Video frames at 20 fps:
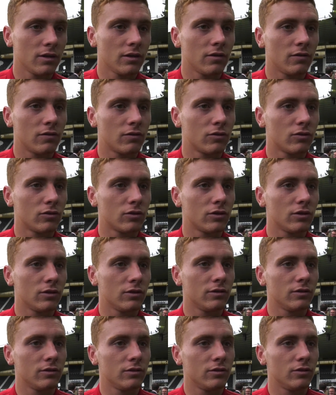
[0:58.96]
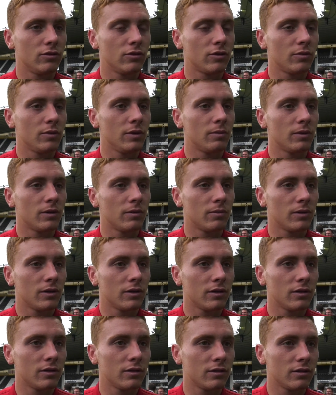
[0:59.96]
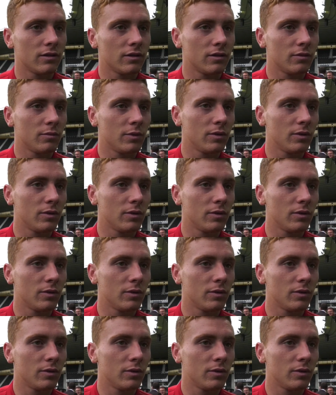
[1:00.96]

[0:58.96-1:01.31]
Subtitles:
Of course, you do a wee bit, but the